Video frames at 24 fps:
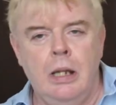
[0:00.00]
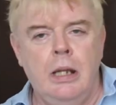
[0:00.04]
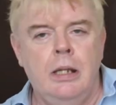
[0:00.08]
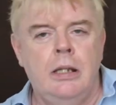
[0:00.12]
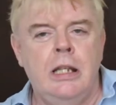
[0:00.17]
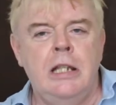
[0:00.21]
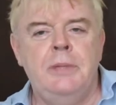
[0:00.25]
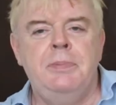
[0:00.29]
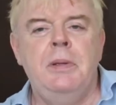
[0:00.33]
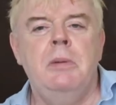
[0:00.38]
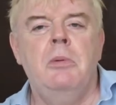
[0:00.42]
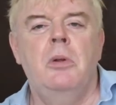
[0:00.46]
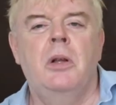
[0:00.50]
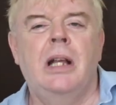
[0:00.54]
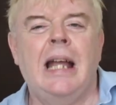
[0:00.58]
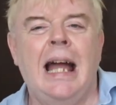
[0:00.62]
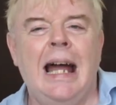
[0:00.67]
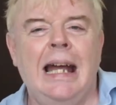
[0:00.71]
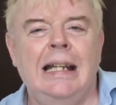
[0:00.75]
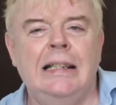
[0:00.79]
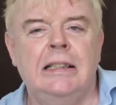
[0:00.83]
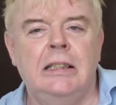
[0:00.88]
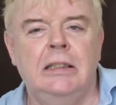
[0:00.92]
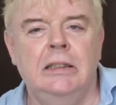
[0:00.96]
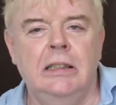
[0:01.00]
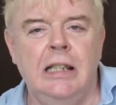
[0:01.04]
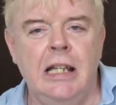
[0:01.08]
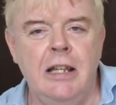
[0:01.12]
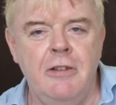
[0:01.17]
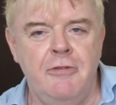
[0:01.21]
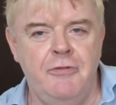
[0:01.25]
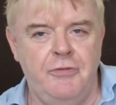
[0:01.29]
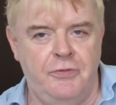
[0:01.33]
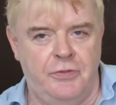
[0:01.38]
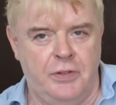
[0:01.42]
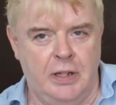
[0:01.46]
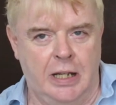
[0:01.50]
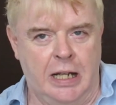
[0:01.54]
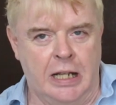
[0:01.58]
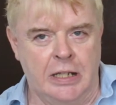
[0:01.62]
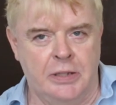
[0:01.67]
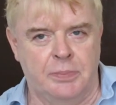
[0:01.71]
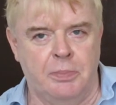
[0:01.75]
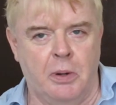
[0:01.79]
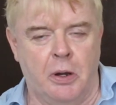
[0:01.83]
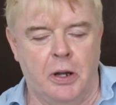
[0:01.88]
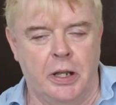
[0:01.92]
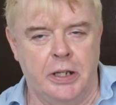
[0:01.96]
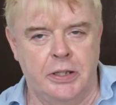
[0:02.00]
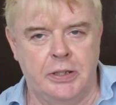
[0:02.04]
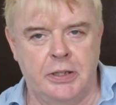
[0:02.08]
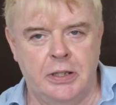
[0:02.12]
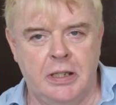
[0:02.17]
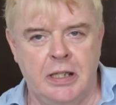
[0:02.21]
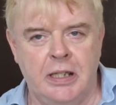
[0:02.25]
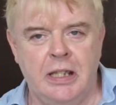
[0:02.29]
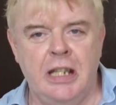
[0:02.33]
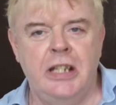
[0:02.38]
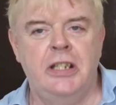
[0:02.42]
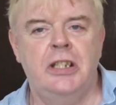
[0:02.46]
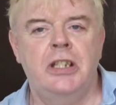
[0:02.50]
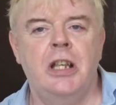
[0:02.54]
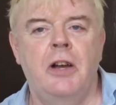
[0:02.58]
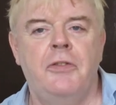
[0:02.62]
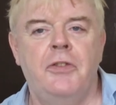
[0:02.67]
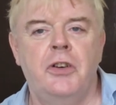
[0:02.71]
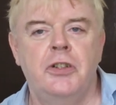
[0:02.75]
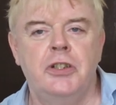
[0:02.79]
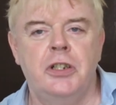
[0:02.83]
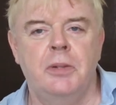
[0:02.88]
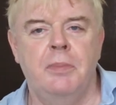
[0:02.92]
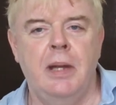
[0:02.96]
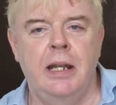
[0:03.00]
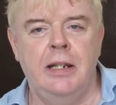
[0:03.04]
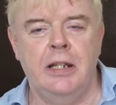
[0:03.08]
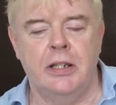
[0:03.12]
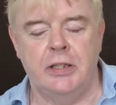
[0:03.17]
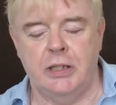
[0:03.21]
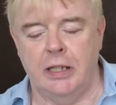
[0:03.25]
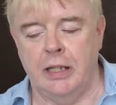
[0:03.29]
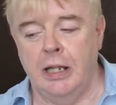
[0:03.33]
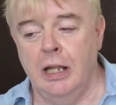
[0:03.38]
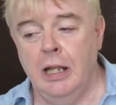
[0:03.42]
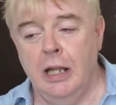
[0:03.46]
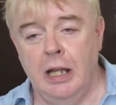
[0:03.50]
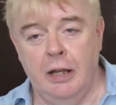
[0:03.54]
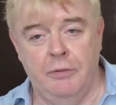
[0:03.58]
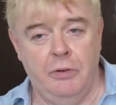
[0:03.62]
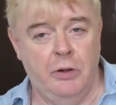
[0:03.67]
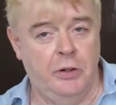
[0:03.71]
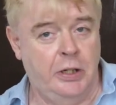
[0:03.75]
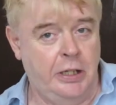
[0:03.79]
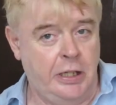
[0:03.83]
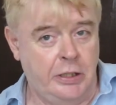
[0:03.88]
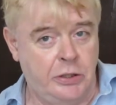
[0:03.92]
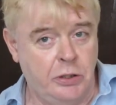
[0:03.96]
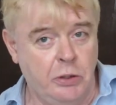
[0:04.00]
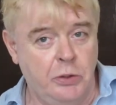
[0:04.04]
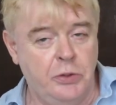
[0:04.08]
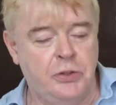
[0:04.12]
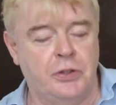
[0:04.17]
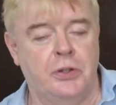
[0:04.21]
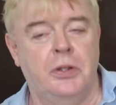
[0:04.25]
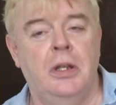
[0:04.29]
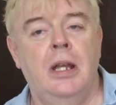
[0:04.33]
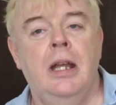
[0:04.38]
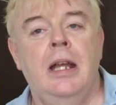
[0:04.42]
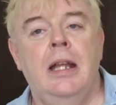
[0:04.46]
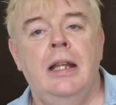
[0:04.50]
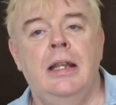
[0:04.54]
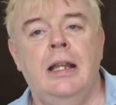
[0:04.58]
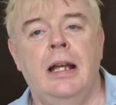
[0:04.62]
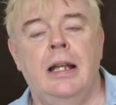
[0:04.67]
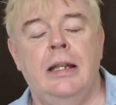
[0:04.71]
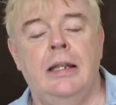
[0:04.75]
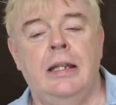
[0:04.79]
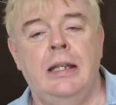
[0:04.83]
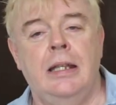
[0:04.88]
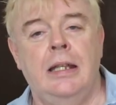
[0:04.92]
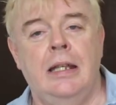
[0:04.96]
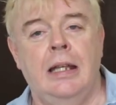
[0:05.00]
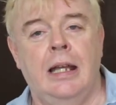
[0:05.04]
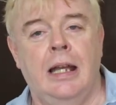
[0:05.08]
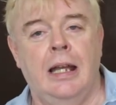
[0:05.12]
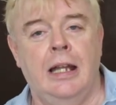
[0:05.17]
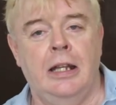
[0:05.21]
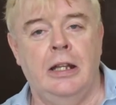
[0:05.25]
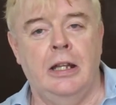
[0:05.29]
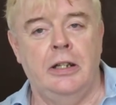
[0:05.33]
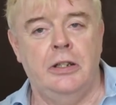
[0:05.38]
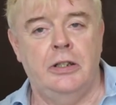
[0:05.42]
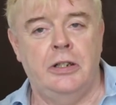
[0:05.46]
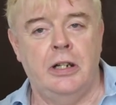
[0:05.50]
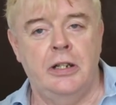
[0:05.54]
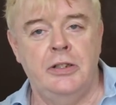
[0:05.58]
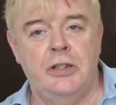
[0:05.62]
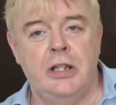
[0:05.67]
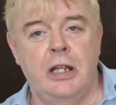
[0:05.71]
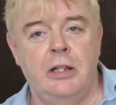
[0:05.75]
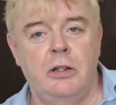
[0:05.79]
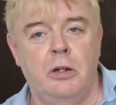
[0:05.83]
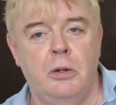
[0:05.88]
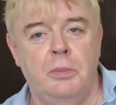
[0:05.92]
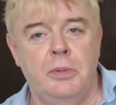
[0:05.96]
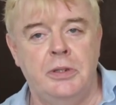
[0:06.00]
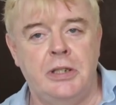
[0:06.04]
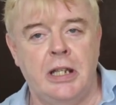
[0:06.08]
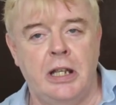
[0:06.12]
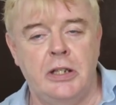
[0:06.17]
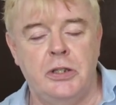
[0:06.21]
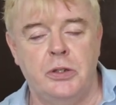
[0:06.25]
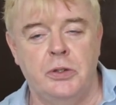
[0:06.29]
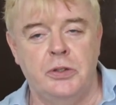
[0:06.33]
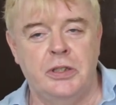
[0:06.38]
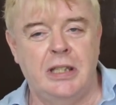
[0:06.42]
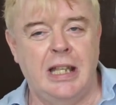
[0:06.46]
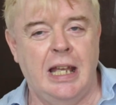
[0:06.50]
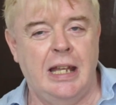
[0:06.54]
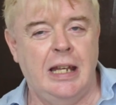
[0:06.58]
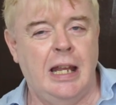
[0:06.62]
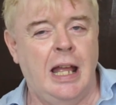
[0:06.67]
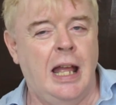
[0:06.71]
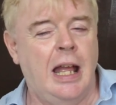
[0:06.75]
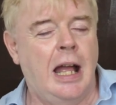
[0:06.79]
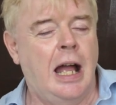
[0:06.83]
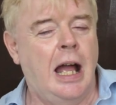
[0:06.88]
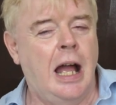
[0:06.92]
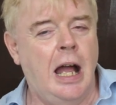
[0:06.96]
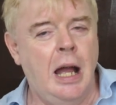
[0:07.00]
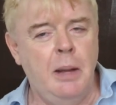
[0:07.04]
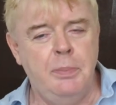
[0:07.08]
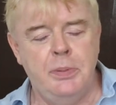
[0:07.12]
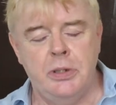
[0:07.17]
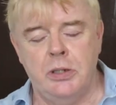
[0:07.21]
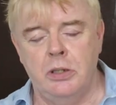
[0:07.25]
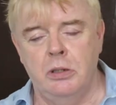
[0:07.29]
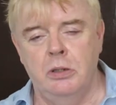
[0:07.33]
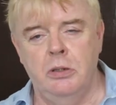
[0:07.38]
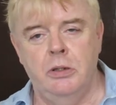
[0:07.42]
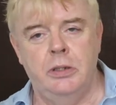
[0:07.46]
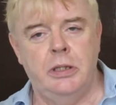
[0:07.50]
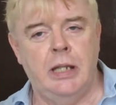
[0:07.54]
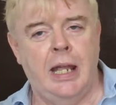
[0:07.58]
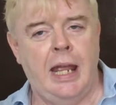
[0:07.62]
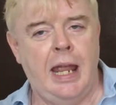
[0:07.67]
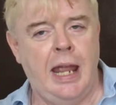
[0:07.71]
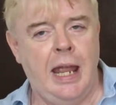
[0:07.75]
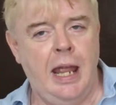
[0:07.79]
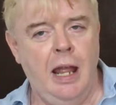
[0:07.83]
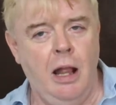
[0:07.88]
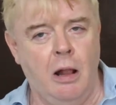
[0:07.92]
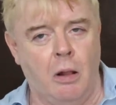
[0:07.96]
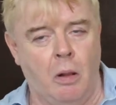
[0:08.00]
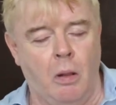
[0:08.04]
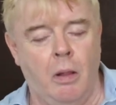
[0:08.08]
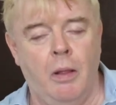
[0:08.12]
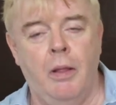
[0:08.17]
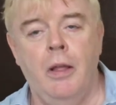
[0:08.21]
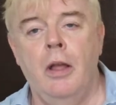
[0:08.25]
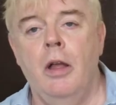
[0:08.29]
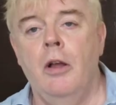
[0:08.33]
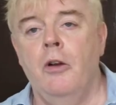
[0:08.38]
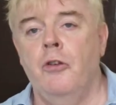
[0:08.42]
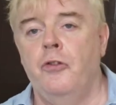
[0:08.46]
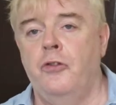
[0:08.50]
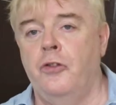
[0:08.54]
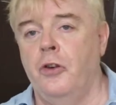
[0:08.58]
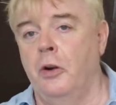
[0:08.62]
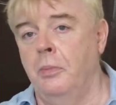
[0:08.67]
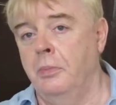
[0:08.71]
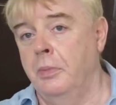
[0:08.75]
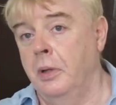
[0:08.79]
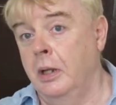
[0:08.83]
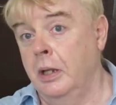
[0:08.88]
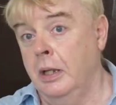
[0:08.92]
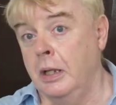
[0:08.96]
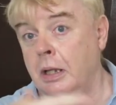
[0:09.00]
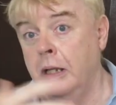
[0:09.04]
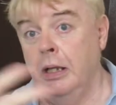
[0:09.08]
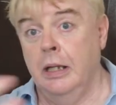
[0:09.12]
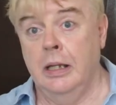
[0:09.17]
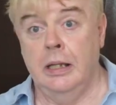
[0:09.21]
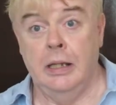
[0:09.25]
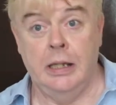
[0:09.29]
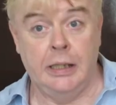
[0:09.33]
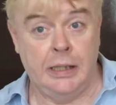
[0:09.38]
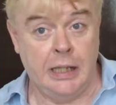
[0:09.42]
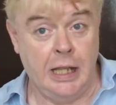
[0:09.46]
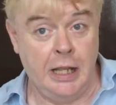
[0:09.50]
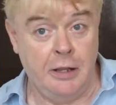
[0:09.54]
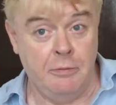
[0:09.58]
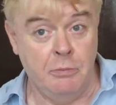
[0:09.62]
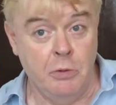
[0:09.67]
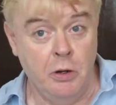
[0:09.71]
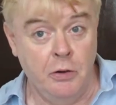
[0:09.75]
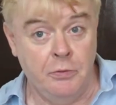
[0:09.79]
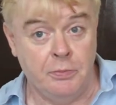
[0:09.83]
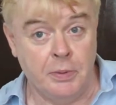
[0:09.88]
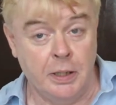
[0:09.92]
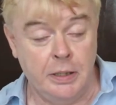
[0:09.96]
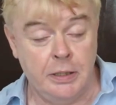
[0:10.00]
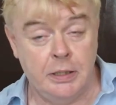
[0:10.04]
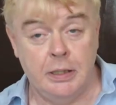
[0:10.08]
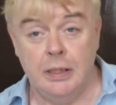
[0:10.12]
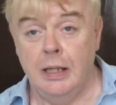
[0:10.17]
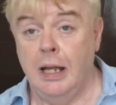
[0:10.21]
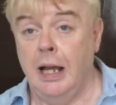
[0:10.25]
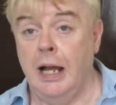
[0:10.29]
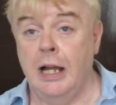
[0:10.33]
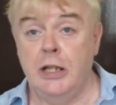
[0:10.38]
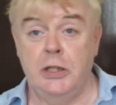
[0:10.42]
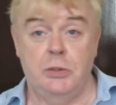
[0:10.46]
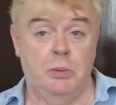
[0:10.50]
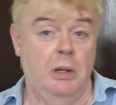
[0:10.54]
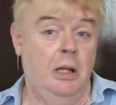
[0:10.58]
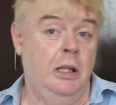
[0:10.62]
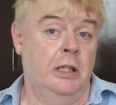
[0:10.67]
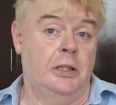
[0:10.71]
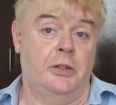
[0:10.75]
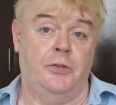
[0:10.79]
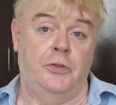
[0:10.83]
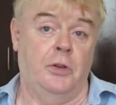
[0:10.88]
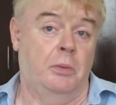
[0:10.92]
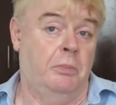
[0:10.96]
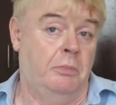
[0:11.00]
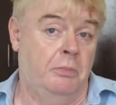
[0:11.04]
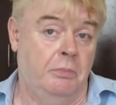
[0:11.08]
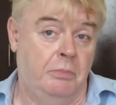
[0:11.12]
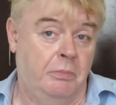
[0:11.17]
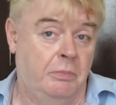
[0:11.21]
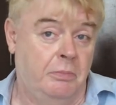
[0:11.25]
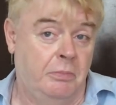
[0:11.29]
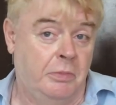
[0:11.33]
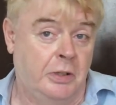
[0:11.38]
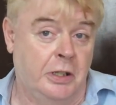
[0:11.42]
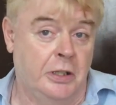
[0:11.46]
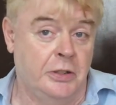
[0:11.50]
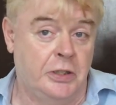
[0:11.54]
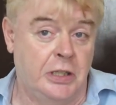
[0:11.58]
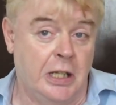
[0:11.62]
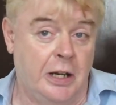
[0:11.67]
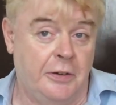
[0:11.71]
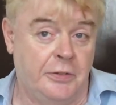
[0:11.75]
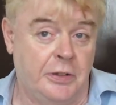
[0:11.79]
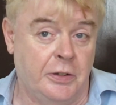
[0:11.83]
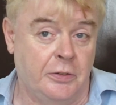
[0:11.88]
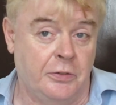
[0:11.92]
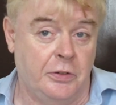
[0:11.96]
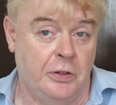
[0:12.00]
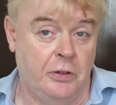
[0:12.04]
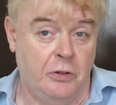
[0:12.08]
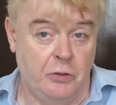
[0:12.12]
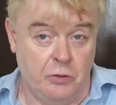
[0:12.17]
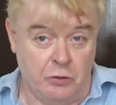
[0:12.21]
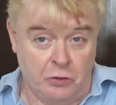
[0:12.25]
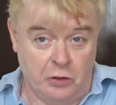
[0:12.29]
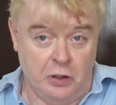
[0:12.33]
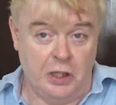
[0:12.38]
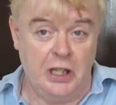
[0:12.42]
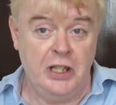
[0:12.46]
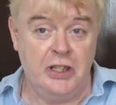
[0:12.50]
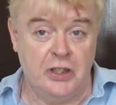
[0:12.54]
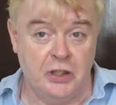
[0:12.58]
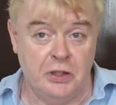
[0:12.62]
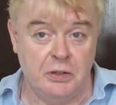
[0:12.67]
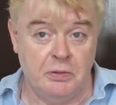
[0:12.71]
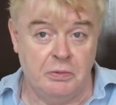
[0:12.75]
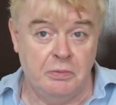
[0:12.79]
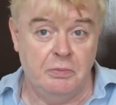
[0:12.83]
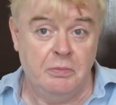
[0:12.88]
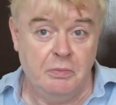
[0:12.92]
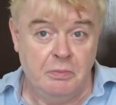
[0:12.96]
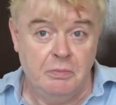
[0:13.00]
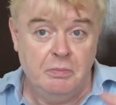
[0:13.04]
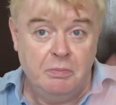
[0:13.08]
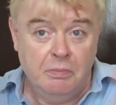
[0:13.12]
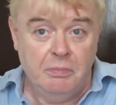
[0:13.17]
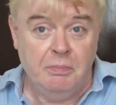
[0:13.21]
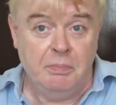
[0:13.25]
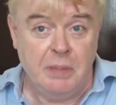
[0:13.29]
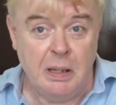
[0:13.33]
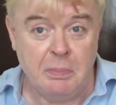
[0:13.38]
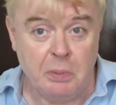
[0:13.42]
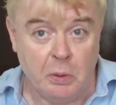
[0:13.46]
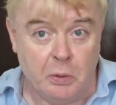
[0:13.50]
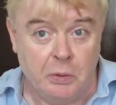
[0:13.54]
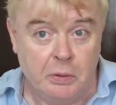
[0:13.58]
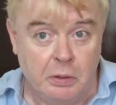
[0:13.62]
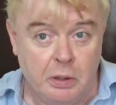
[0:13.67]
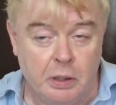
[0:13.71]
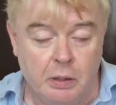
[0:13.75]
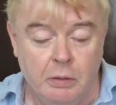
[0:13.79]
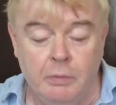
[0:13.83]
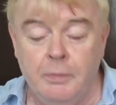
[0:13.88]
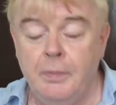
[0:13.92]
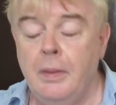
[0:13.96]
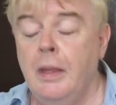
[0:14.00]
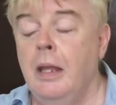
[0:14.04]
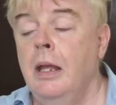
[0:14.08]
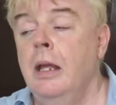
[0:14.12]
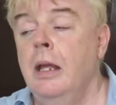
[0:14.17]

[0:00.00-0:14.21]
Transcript: these people can't live as boys. They suffer tremendously. I've already told you that the, uh, the transgender homosexuals get absolute hell from the gay movement as well as from conservative religion people You know,